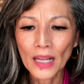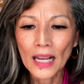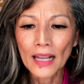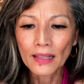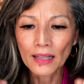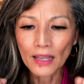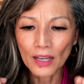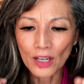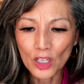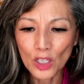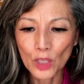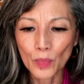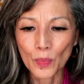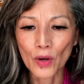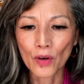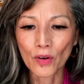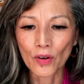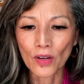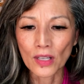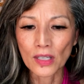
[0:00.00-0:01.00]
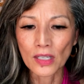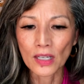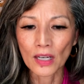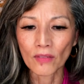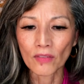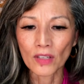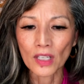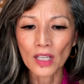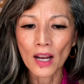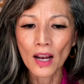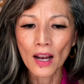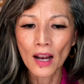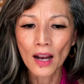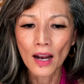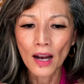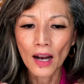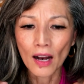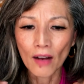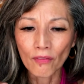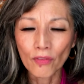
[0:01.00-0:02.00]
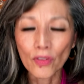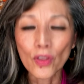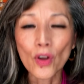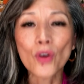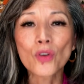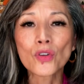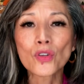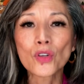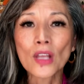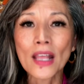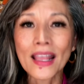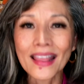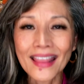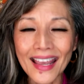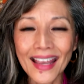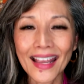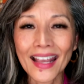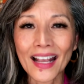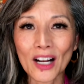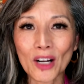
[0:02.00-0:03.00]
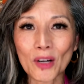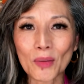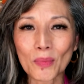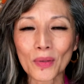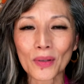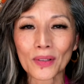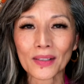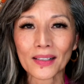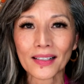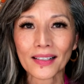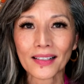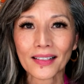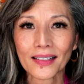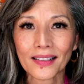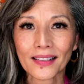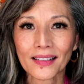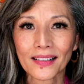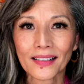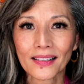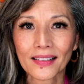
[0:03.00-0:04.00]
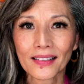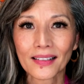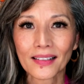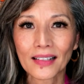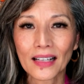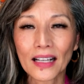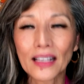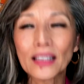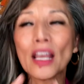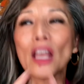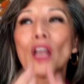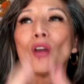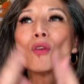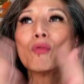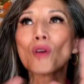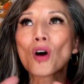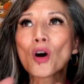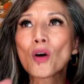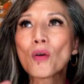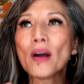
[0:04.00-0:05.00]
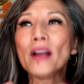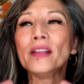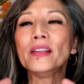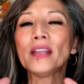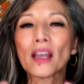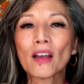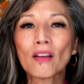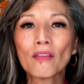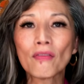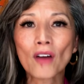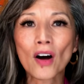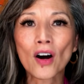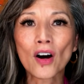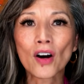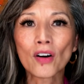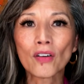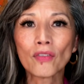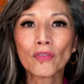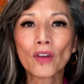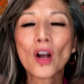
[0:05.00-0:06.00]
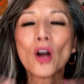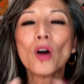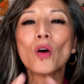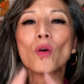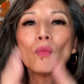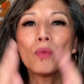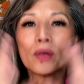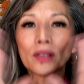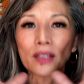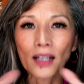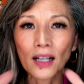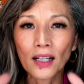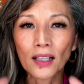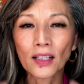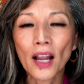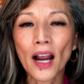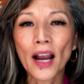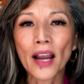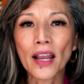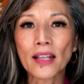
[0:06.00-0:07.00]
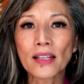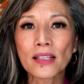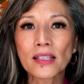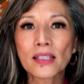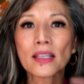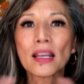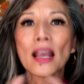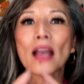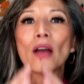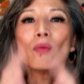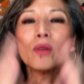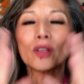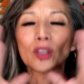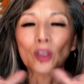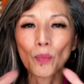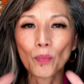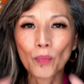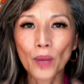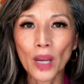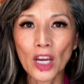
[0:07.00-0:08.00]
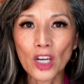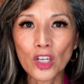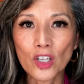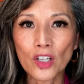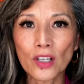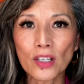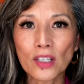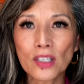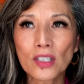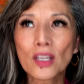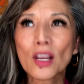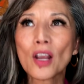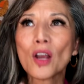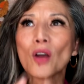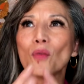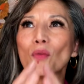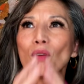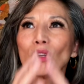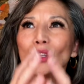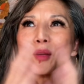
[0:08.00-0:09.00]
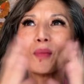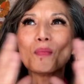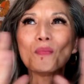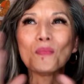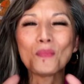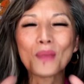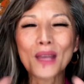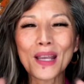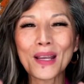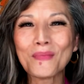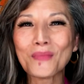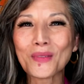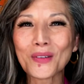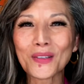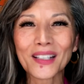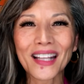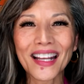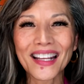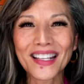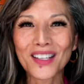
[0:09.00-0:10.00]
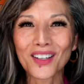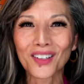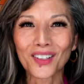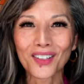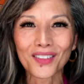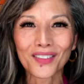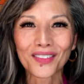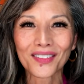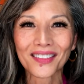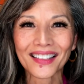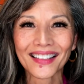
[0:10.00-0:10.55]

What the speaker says: the experiences of those they help. They grow and they evolve with the clients, with the patients, with the people they serve.